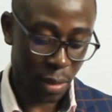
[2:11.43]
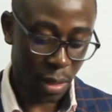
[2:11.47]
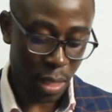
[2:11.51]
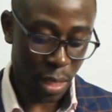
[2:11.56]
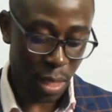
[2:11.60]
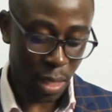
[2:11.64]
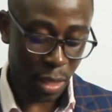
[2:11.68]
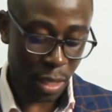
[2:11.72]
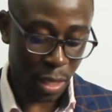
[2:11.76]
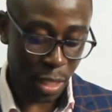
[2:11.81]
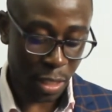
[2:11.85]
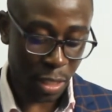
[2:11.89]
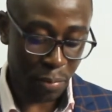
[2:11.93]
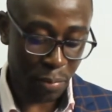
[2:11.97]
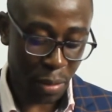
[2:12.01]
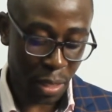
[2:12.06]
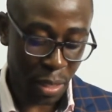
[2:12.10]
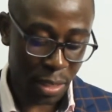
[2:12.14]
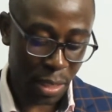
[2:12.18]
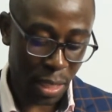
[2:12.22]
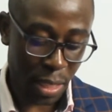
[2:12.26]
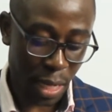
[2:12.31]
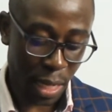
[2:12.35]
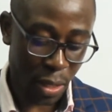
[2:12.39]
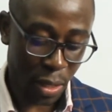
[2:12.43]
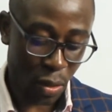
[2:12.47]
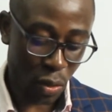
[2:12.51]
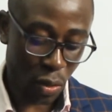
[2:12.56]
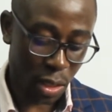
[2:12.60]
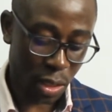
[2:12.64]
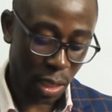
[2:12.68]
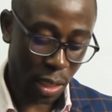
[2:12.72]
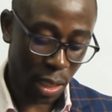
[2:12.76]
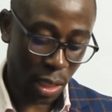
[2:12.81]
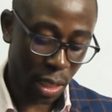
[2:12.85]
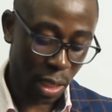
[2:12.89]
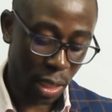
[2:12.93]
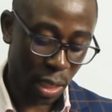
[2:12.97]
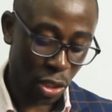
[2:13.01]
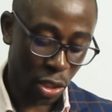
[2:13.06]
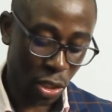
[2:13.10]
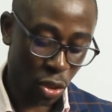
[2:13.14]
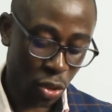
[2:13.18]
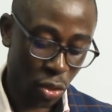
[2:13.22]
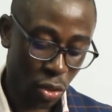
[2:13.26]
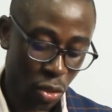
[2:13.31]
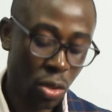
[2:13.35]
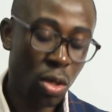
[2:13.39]
This makes accurate
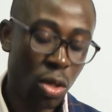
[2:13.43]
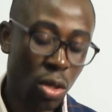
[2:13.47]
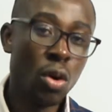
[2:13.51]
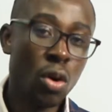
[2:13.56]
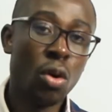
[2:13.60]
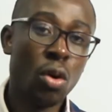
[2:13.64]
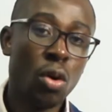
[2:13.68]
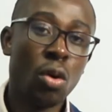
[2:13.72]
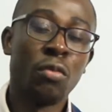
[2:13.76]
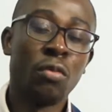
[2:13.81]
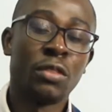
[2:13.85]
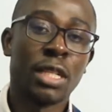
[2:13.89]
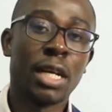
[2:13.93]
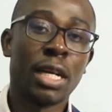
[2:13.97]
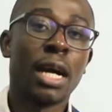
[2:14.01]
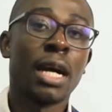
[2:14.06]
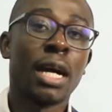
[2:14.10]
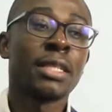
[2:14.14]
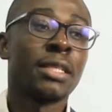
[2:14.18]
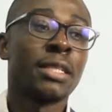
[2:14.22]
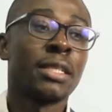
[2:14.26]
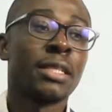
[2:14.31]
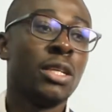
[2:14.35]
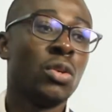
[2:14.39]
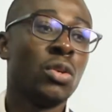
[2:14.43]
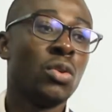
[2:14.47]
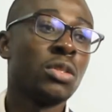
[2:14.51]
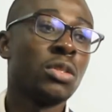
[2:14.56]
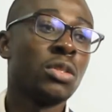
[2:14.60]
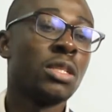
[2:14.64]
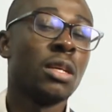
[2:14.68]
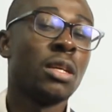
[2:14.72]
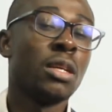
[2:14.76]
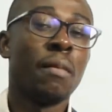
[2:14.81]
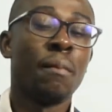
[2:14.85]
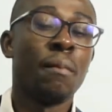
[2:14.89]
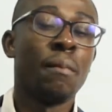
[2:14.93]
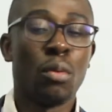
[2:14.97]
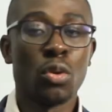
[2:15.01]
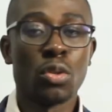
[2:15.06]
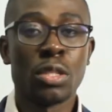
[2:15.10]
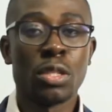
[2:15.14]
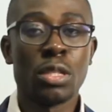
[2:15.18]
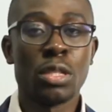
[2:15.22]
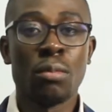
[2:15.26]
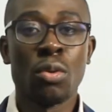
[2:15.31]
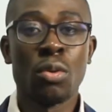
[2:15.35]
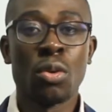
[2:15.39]
calculation of tax dues
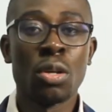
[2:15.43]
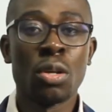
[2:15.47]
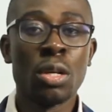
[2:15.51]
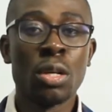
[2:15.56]
possible.